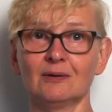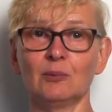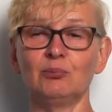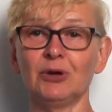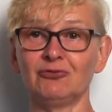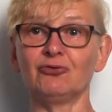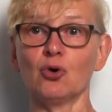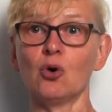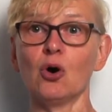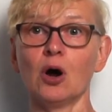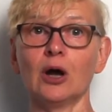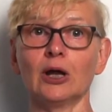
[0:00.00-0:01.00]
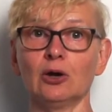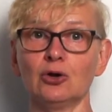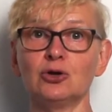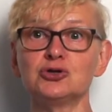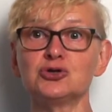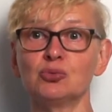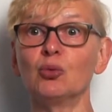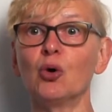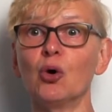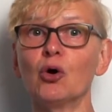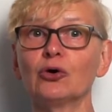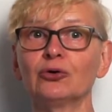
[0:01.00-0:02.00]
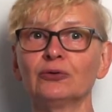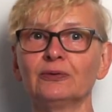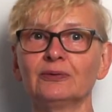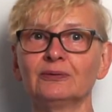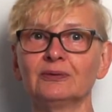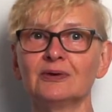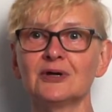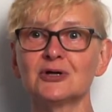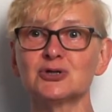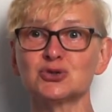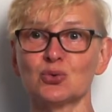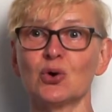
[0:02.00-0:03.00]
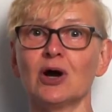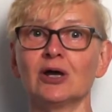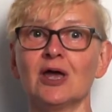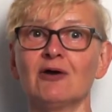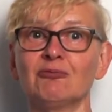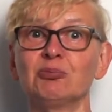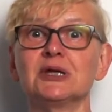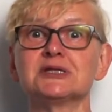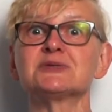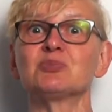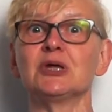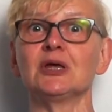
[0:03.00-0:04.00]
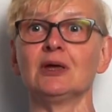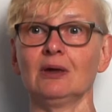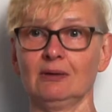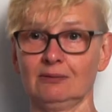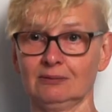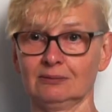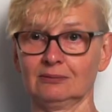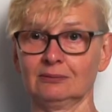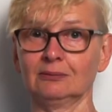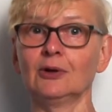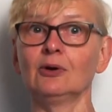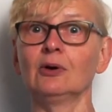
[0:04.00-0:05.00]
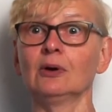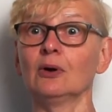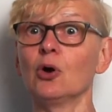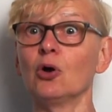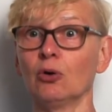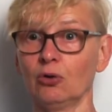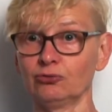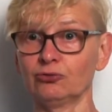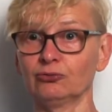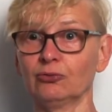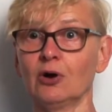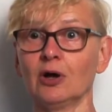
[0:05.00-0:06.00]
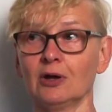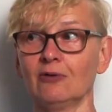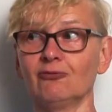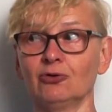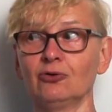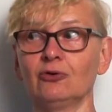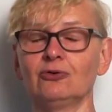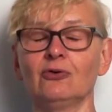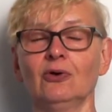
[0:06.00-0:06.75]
before I learned to walk. So I have been speaking a lot, I have heard.